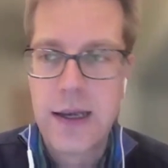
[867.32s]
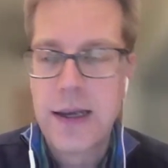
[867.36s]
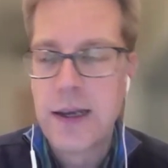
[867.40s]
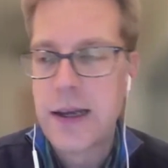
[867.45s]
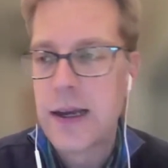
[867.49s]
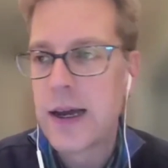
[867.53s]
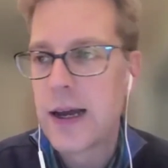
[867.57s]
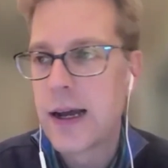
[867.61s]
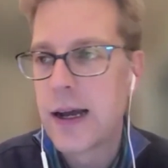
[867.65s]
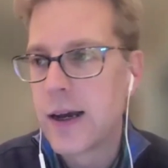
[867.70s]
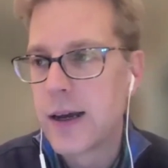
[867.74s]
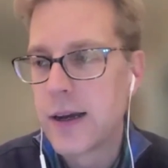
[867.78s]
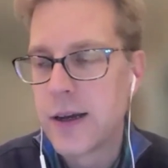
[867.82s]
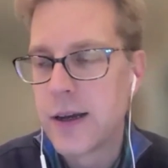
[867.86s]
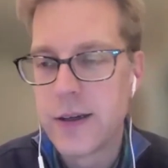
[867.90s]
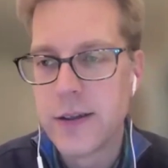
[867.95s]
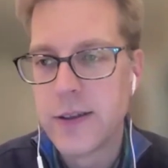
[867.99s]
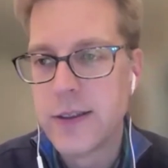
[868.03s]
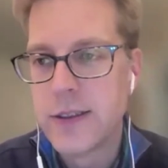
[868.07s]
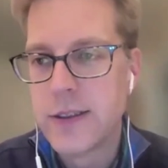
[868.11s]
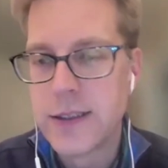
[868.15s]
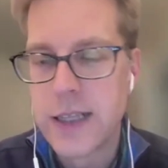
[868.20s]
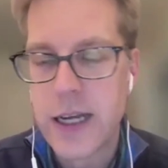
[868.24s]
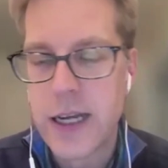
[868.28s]

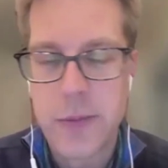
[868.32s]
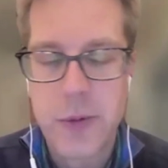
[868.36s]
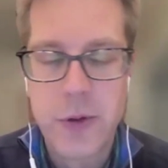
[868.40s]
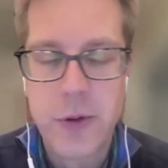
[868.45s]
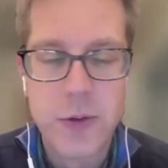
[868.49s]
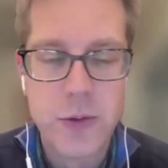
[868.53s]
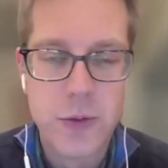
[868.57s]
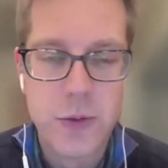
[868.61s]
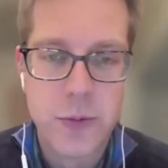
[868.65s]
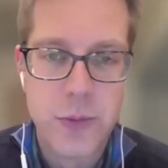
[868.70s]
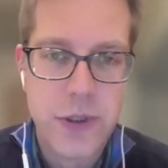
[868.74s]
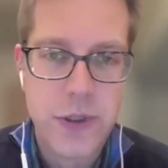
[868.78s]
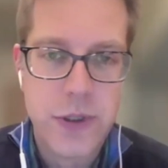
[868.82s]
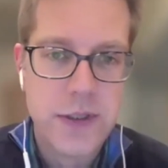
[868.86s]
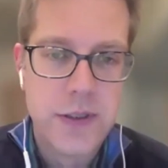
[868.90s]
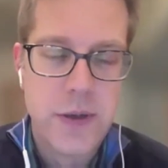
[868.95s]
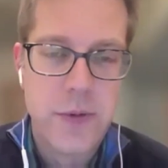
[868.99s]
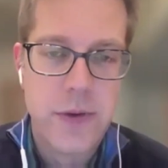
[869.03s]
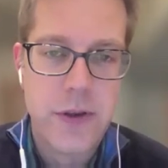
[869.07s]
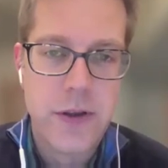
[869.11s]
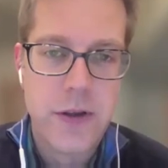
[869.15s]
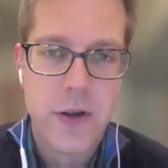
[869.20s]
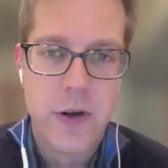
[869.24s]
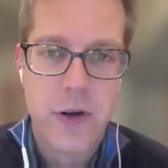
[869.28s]
Examples would be some
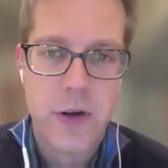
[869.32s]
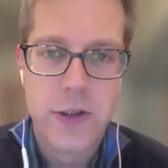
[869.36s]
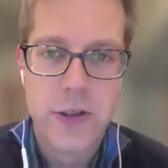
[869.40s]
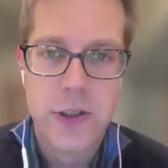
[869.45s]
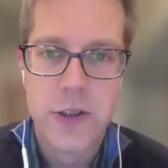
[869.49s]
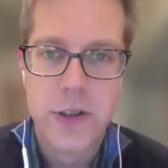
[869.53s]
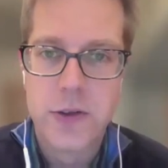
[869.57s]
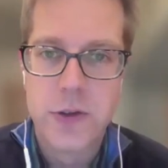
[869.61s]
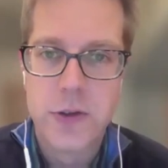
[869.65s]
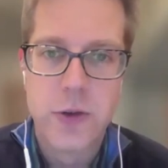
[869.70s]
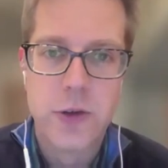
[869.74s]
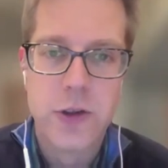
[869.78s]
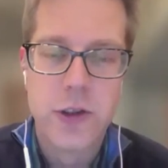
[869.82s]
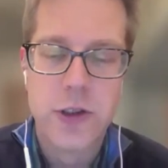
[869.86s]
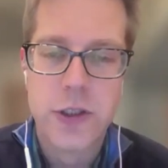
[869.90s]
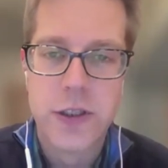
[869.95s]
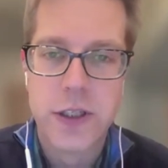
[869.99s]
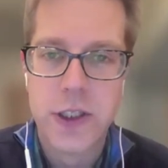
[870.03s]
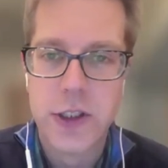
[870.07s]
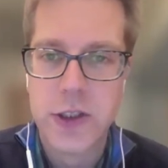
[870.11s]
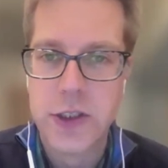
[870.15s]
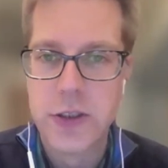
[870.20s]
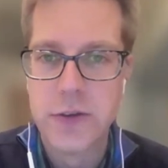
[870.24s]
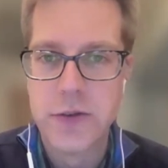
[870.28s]
of the large consortia
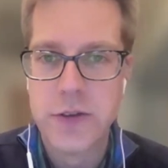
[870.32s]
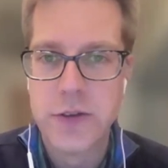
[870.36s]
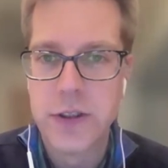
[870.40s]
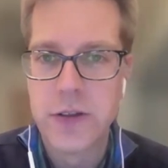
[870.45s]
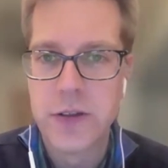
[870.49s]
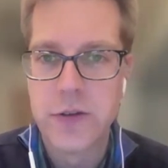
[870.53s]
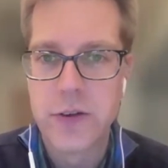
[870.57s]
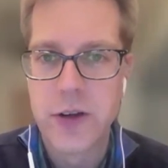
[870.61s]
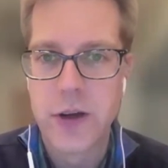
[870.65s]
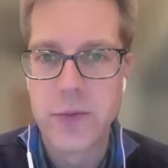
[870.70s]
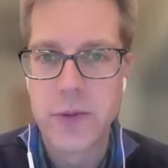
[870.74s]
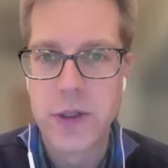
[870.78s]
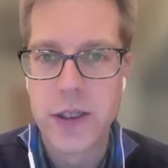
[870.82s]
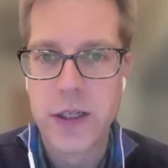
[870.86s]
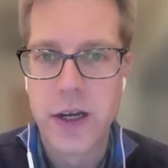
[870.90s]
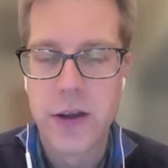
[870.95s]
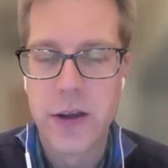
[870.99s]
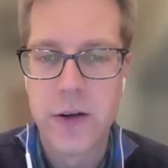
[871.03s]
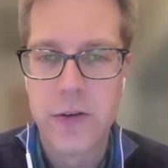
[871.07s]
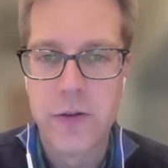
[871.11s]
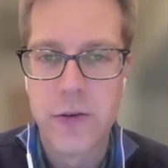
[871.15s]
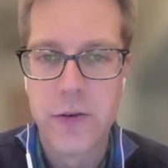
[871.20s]
initiatives that have come together.